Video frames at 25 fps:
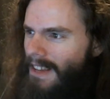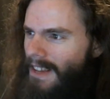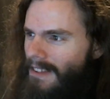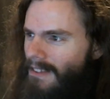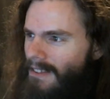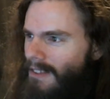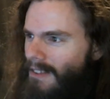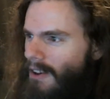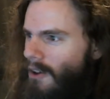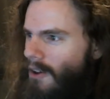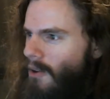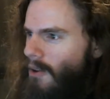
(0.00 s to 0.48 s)

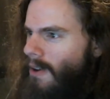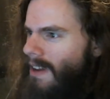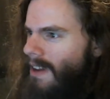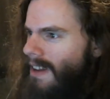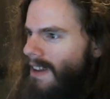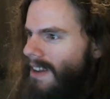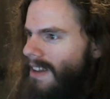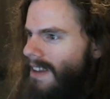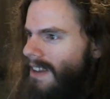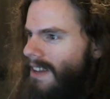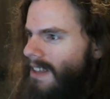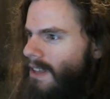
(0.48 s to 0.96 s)
so
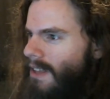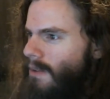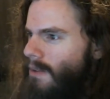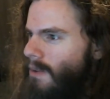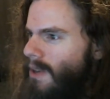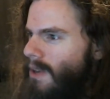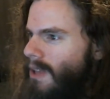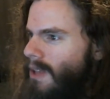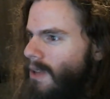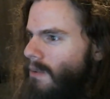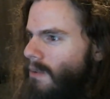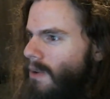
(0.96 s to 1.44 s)
you
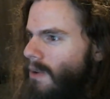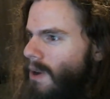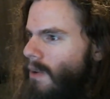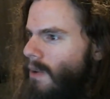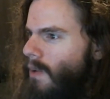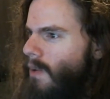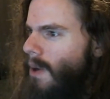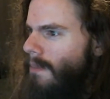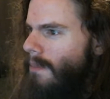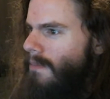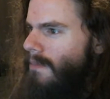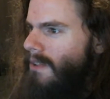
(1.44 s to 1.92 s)
you go
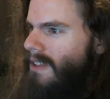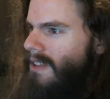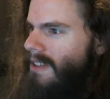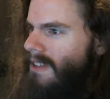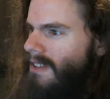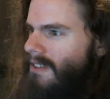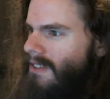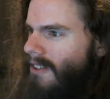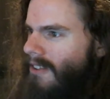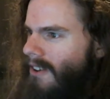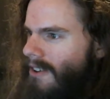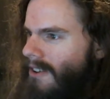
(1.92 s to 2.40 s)
up to
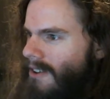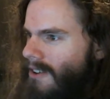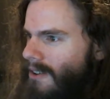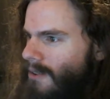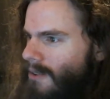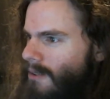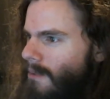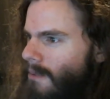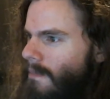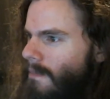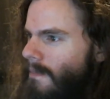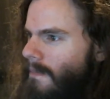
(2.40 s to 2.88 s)
this
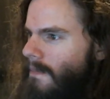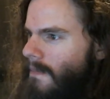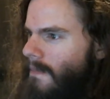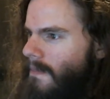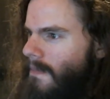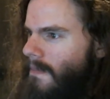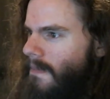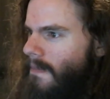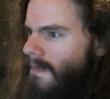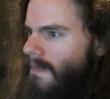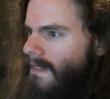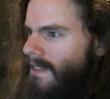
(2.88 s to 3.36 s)
article,
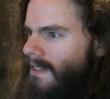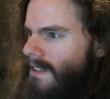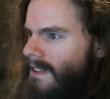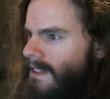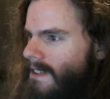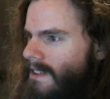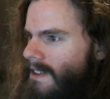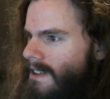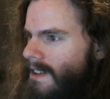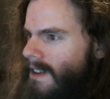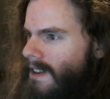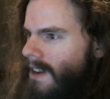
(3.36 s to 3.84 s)

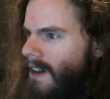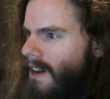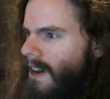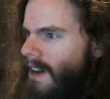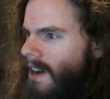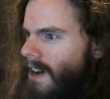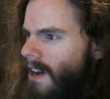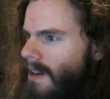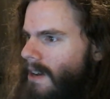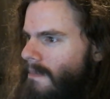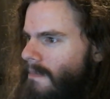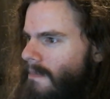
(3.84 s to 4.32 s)

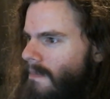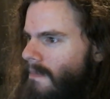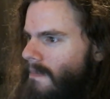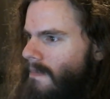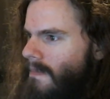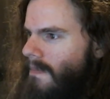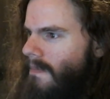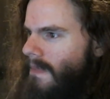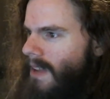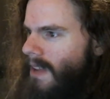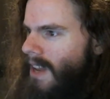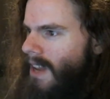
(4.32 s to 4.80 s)
um,
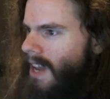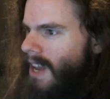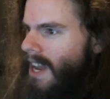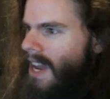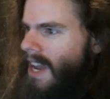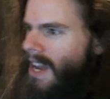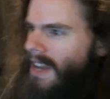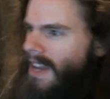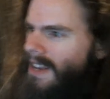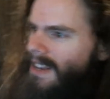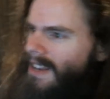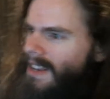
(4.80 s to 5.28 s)

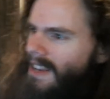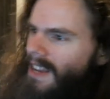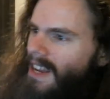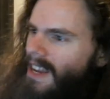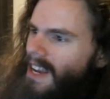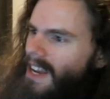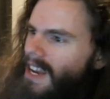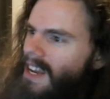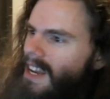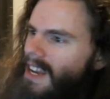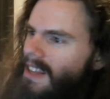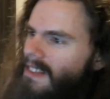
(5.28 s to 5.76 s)
and
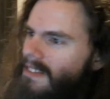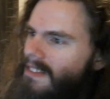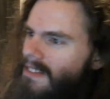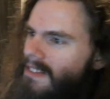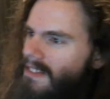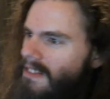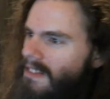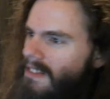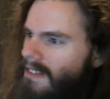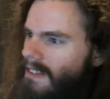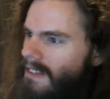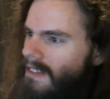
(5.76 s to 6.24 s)

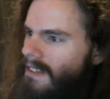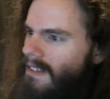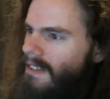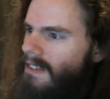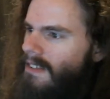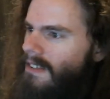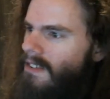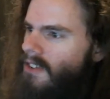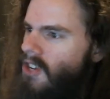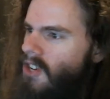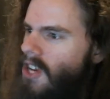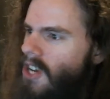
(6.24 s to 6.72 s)
it's
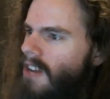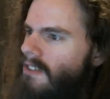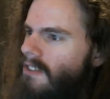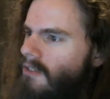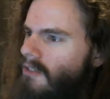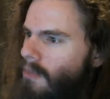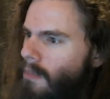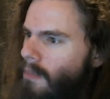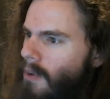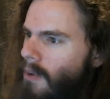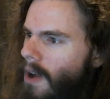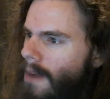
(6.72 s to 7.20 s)

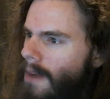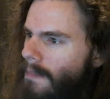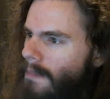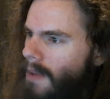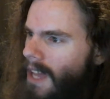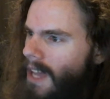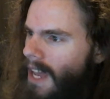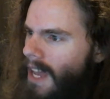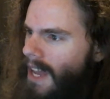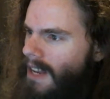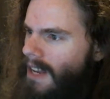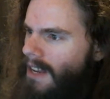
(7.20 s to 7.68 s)
just
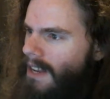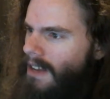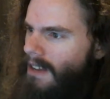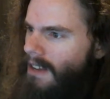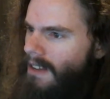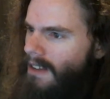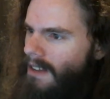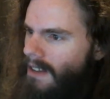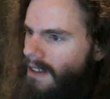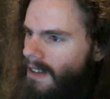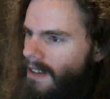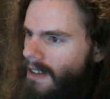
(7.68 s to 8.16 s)
propaganda,
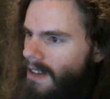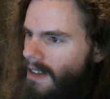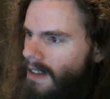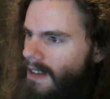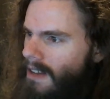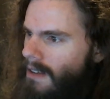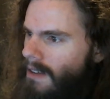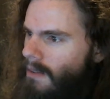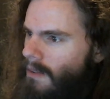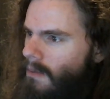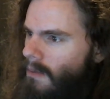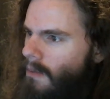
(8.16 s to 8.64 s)

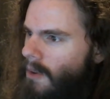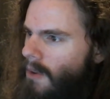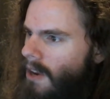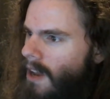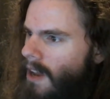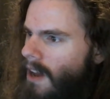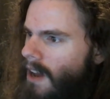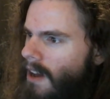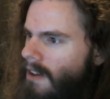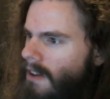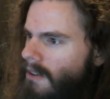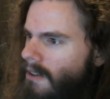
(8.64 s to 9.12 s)
one
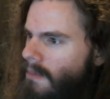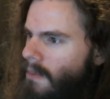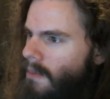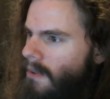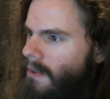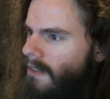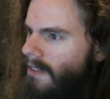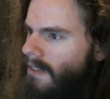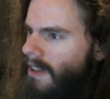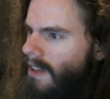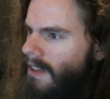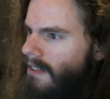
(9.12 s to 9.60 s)
hundred
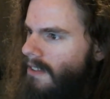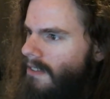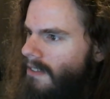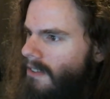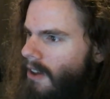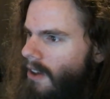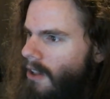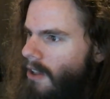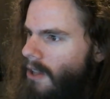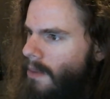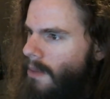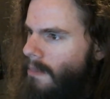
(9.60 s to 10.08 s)
percent
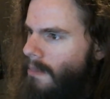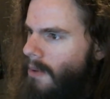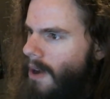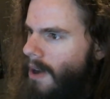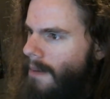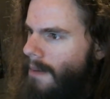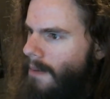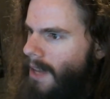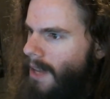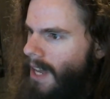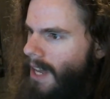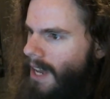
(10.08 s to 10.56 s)
solid
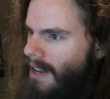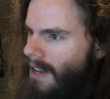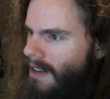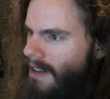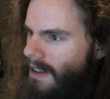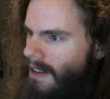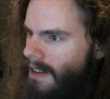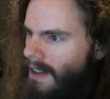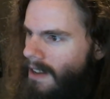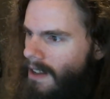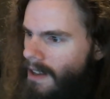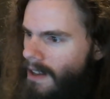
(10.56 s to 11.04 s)

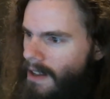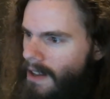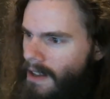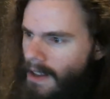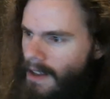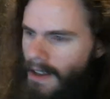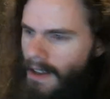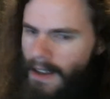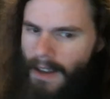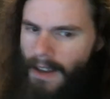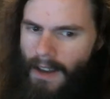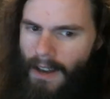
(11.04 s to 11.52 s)
propaganda,
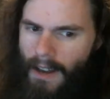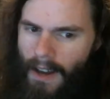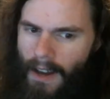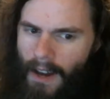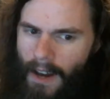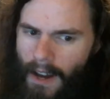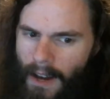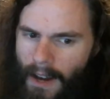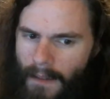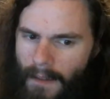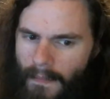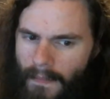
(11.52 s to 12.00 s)

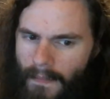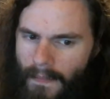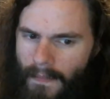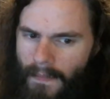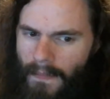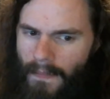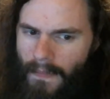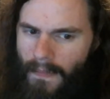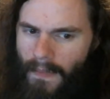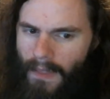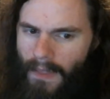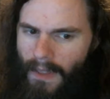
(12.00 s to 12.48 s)
um,
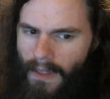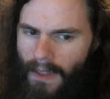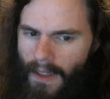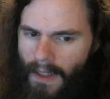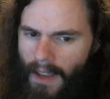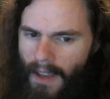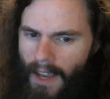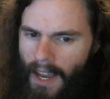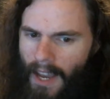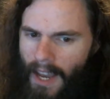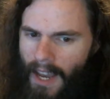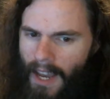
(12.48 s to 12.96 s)

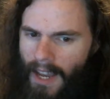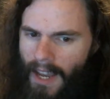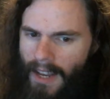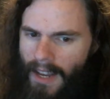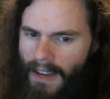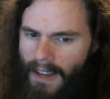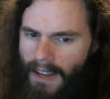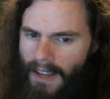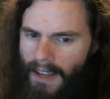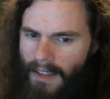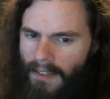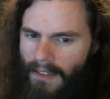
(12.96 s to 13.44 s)

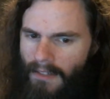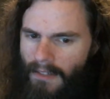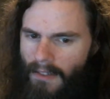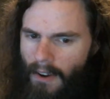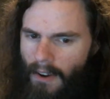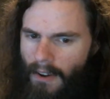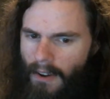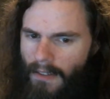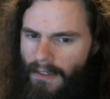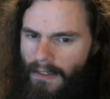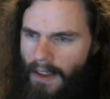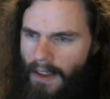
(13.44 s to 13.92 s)
and it starts